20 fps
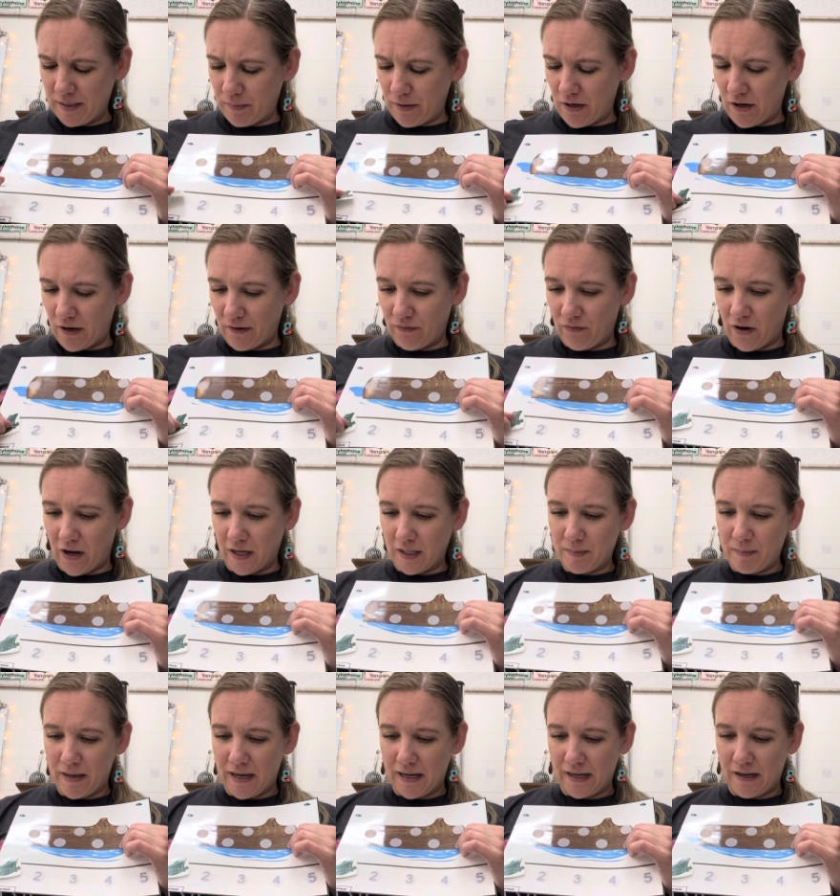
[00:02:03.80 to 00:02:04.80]
put our frogs
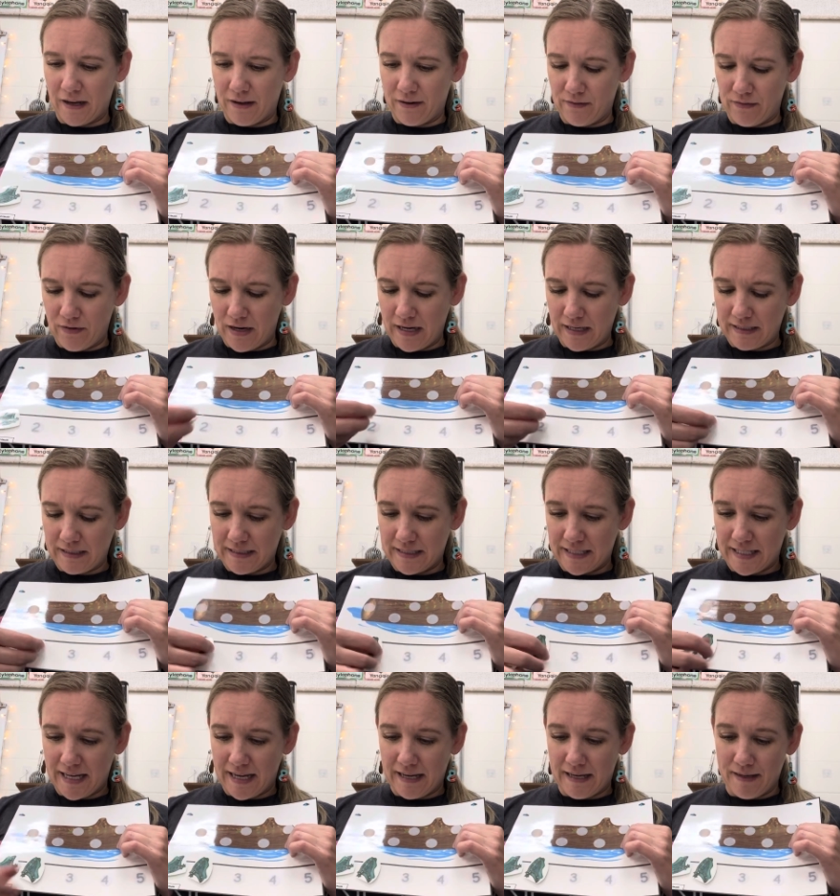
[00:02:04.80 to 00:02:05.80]
back on for next
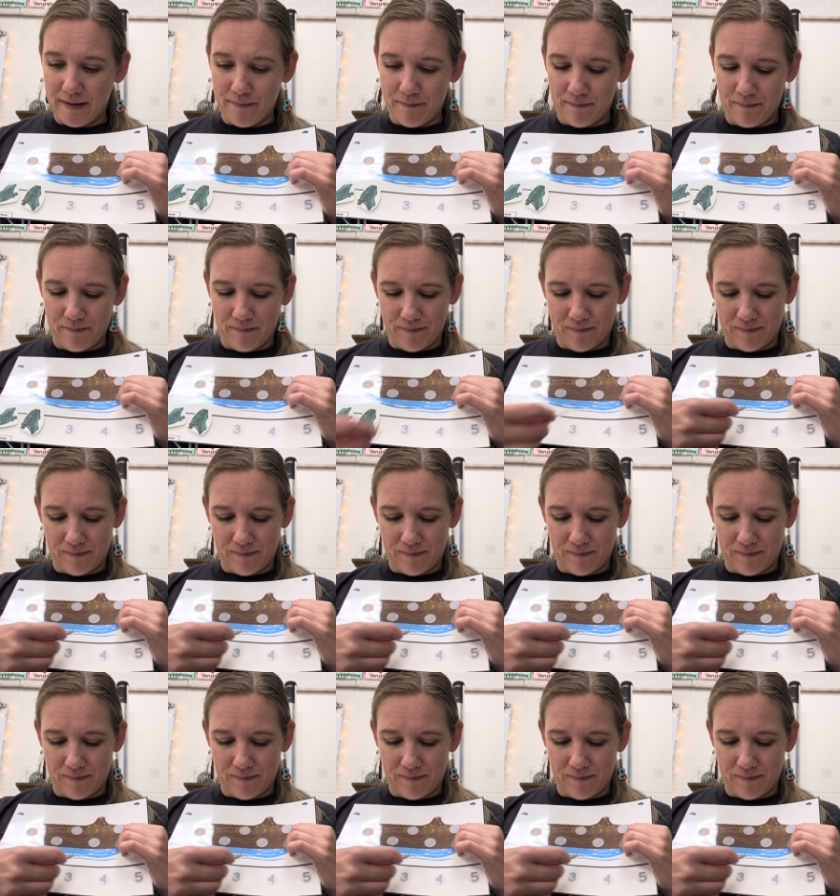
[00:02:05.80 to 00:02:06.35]
time.